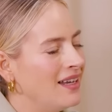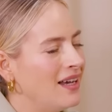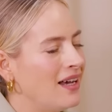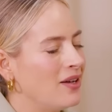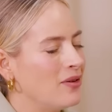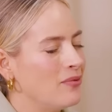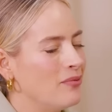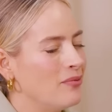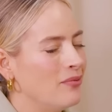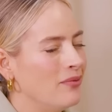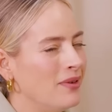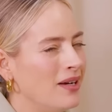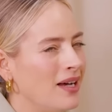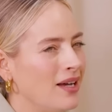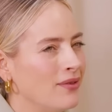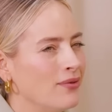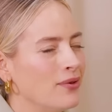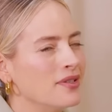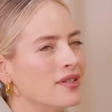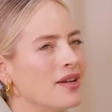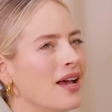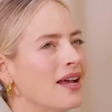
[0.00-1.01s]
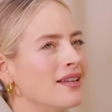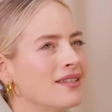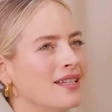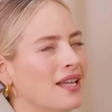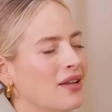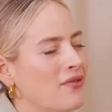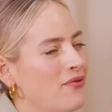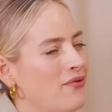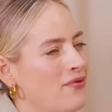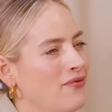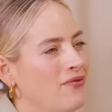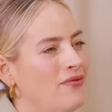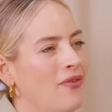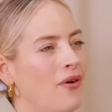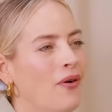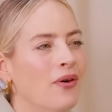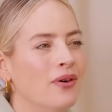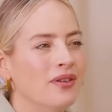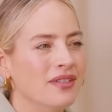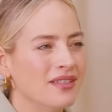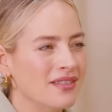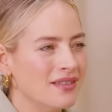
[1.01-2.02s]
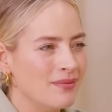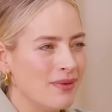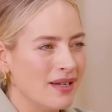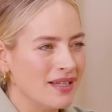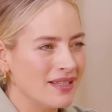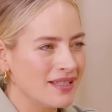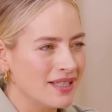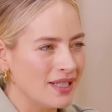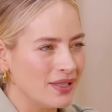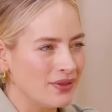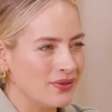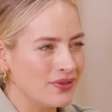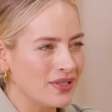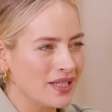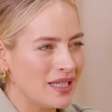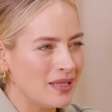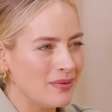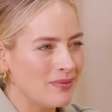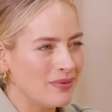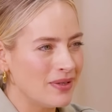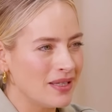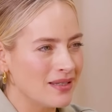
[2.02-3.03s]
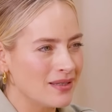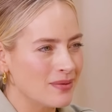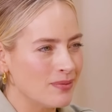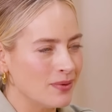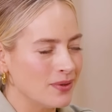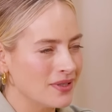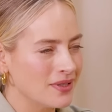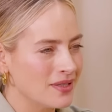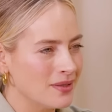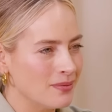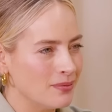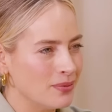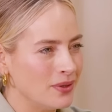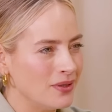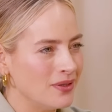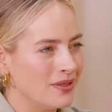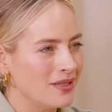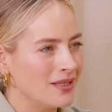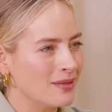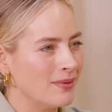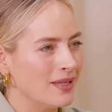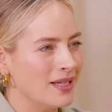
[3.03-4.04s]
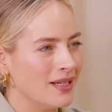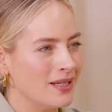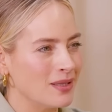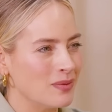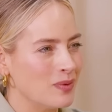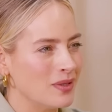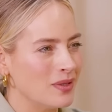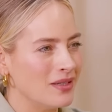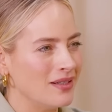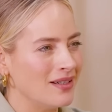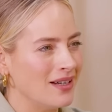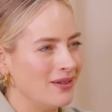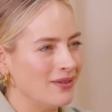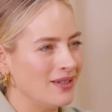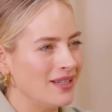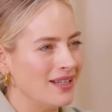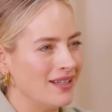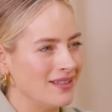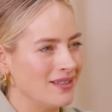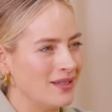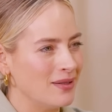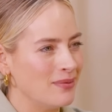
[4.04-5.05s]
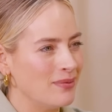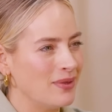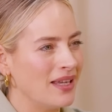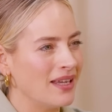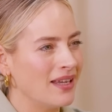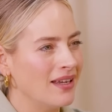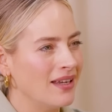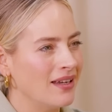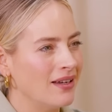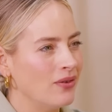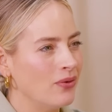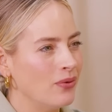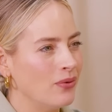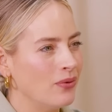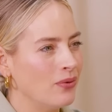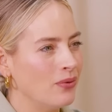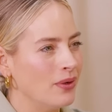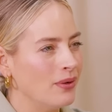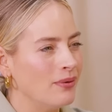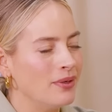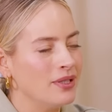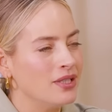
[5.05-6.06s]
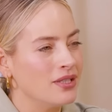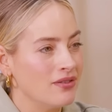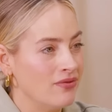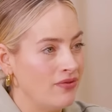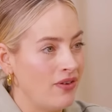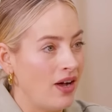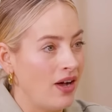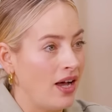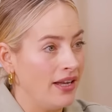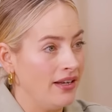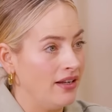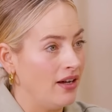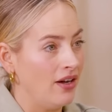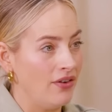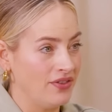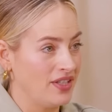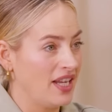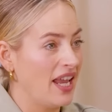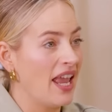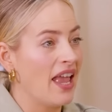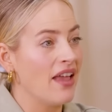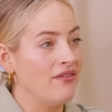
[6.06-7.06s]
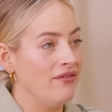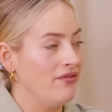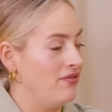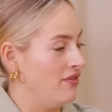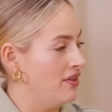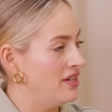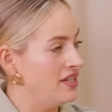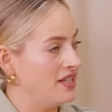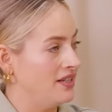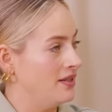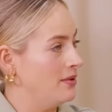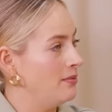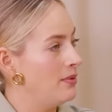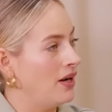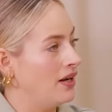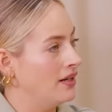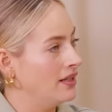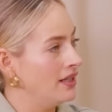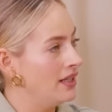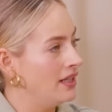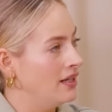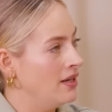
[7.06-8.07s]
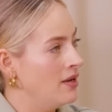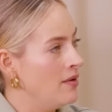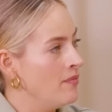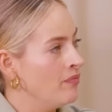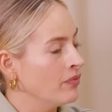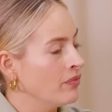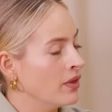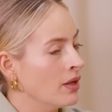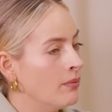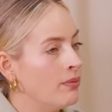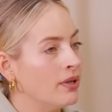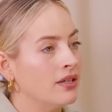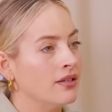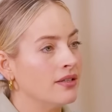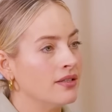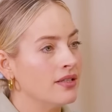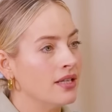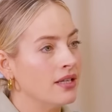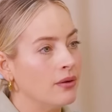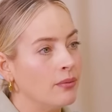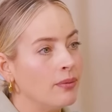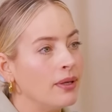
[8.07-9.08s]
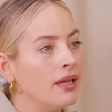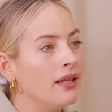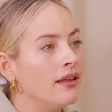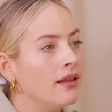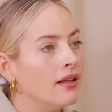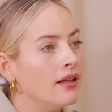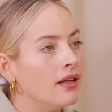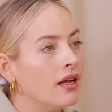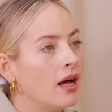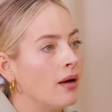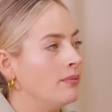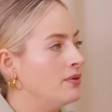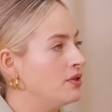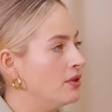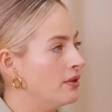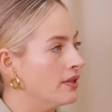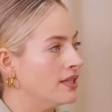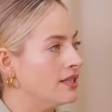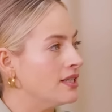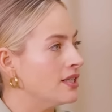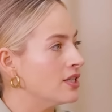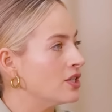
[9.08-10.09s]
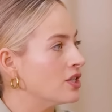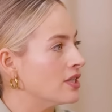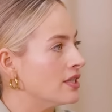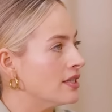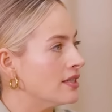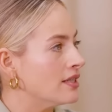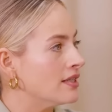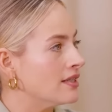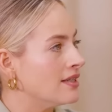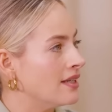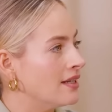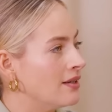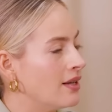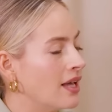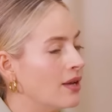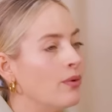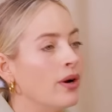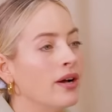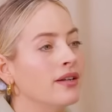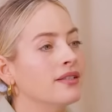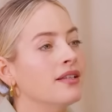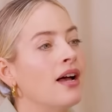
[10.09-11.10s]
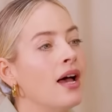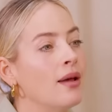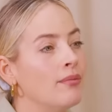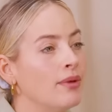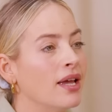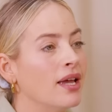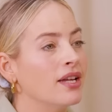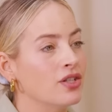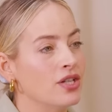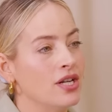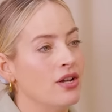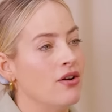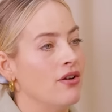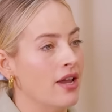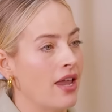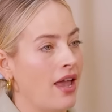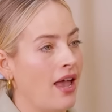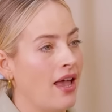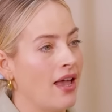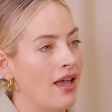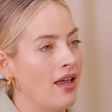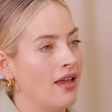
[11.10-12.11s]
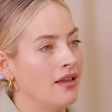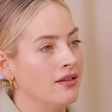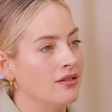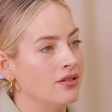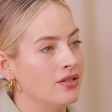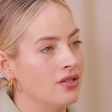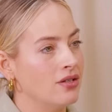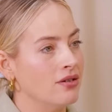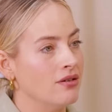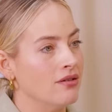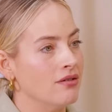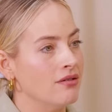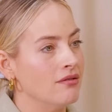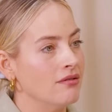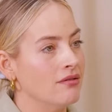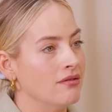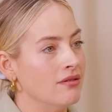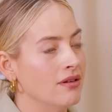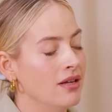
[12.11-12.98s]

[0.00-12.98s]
I've also had to force myself to keep things more simple, because my husband and I would end up we would just fight after every dinner party because he'll be up doing the dishes and whereas I'm actually okay to